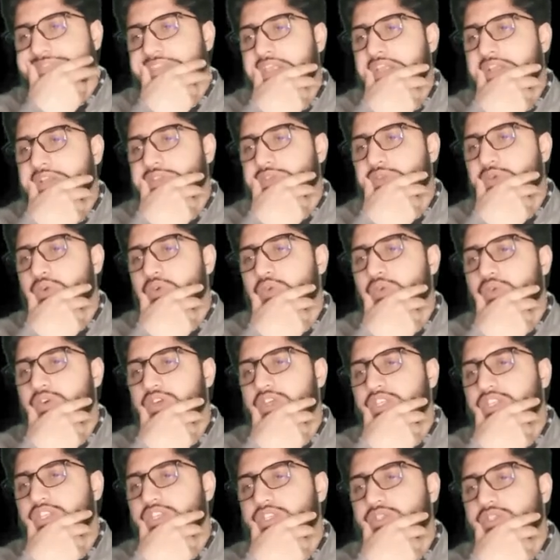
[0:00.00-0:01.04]
So
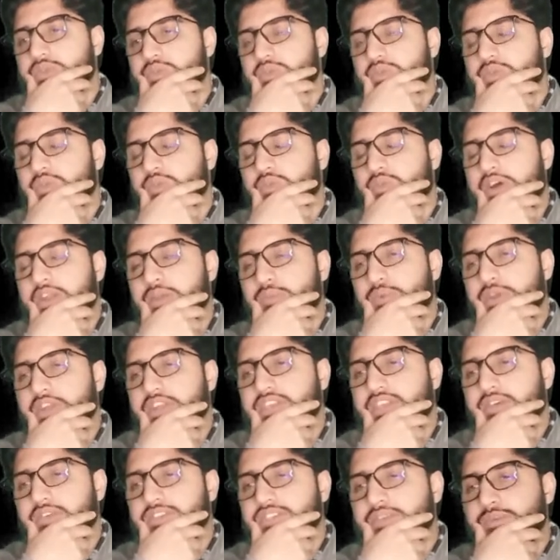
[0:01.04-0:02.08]
is it
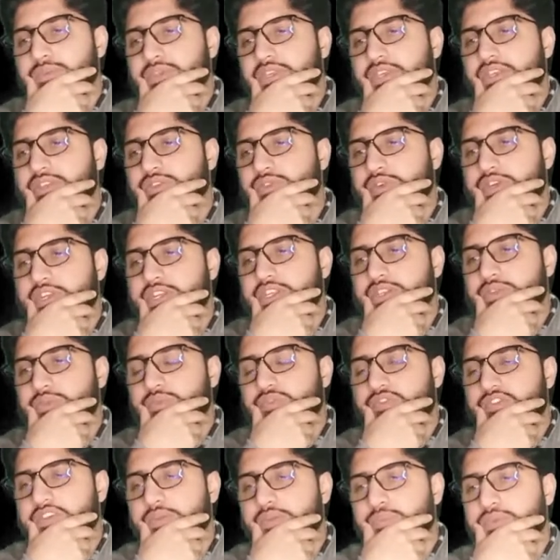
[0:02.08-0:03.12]
1.7 something? So it is
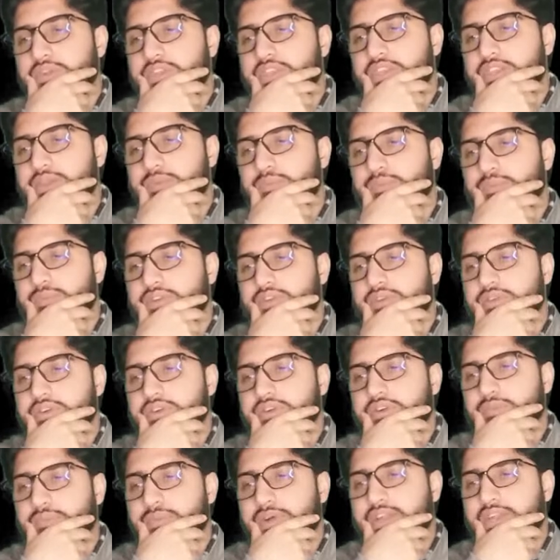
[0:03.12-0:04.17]
15
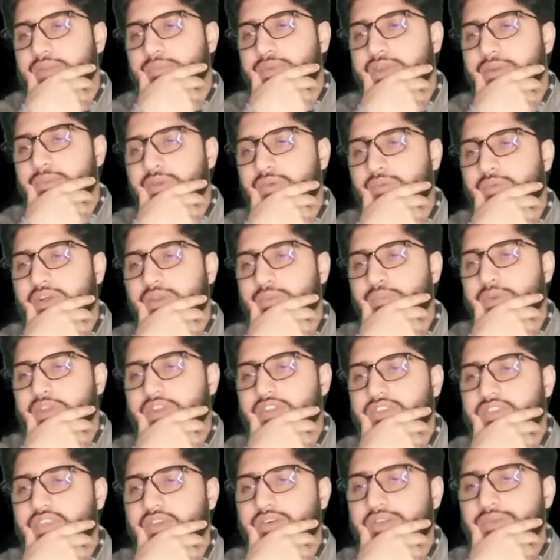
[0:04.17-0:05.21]
multiplied by
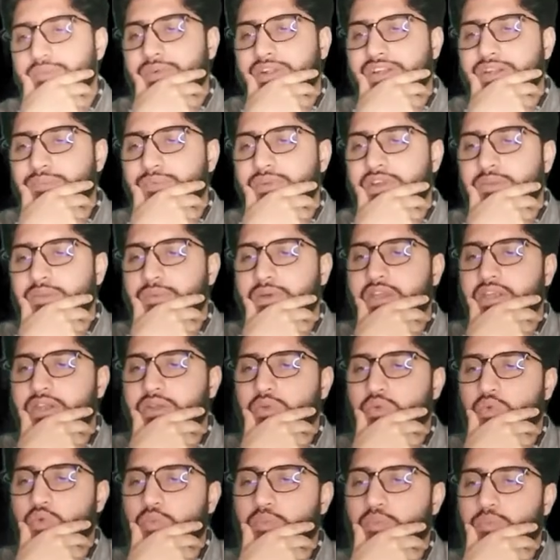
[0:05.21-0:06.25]
1.7 multiplied by
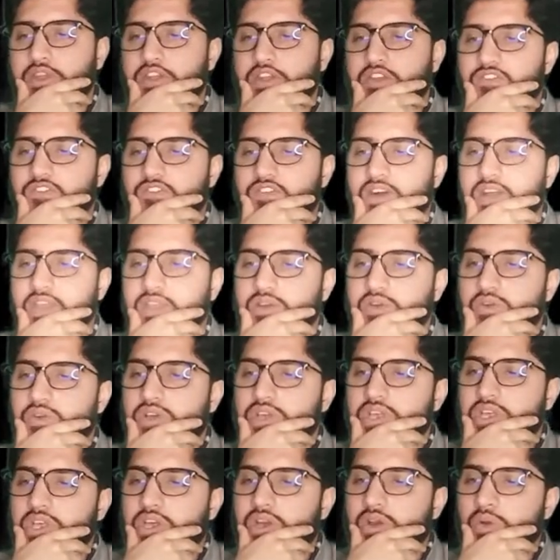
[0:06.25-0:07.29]
2.5
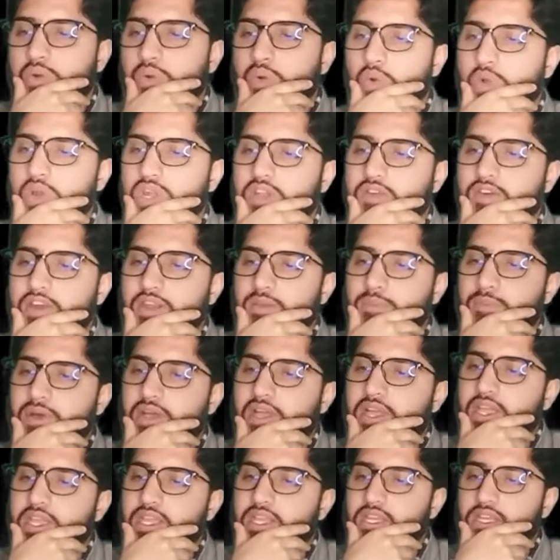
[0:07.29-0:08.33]
whole divided
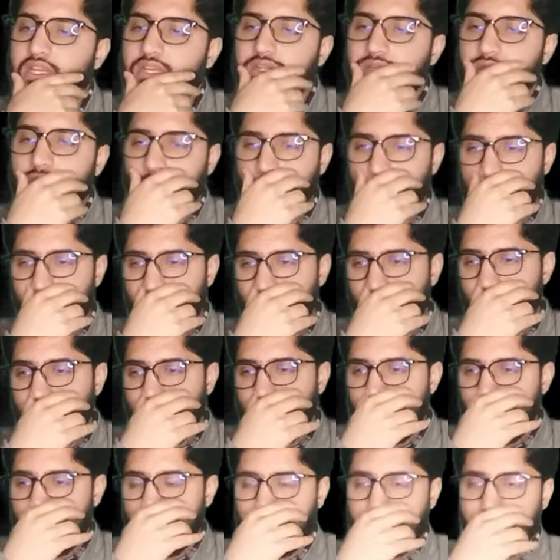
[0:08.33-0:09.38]
by 2,
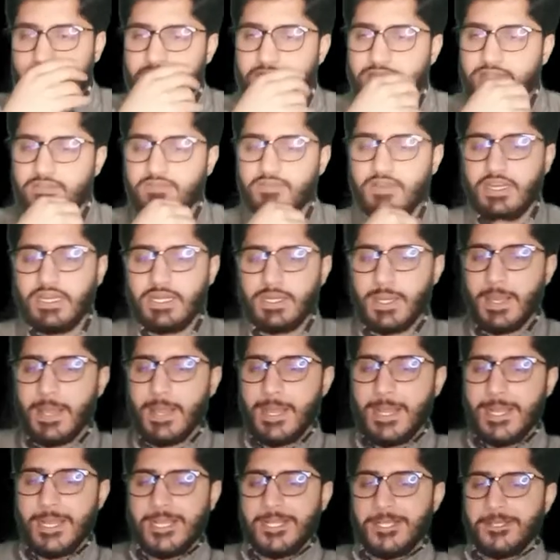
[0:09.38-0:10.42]
right?
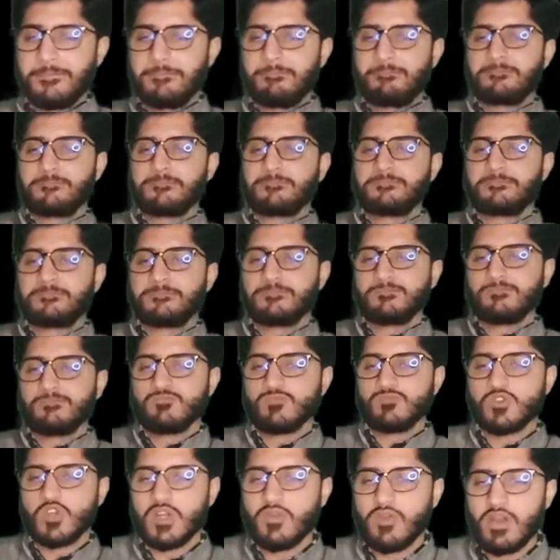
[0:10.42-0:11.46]

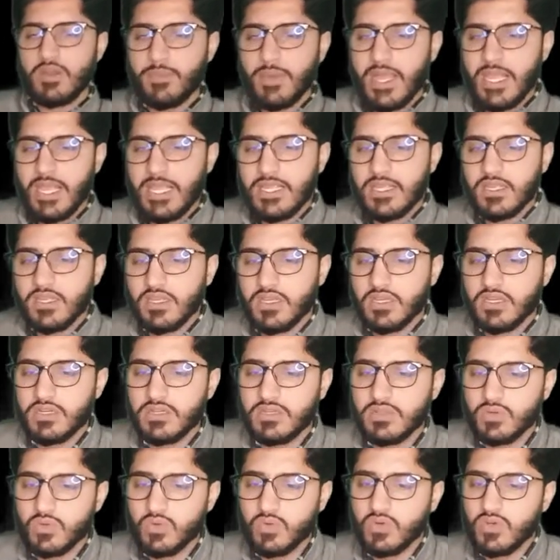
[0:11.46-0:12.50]
Whole divided by
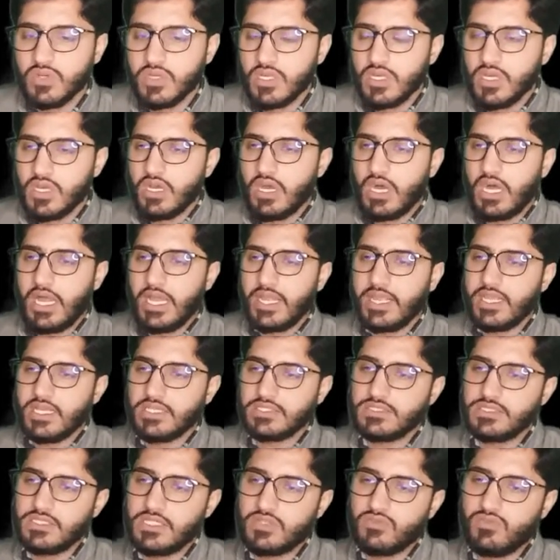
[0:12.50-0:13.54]
2. I
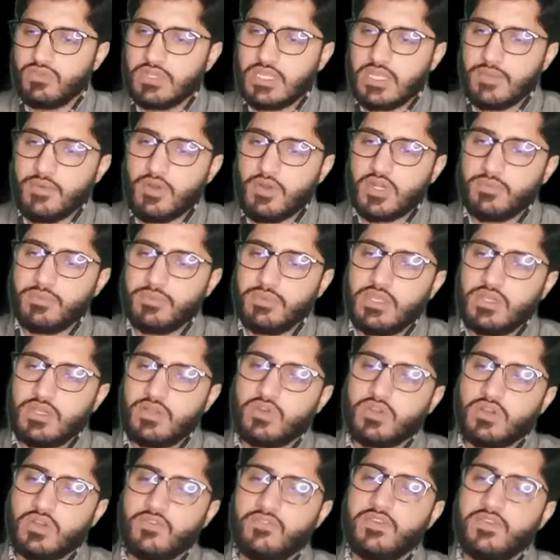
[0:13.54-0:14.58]
guess it will come out to be,
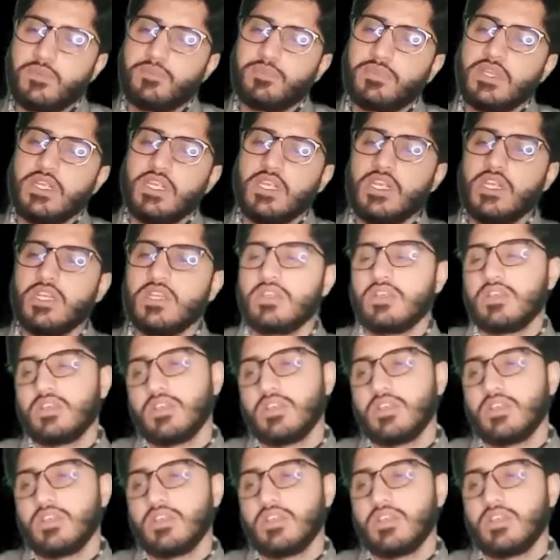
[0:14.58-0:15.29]
look at 15,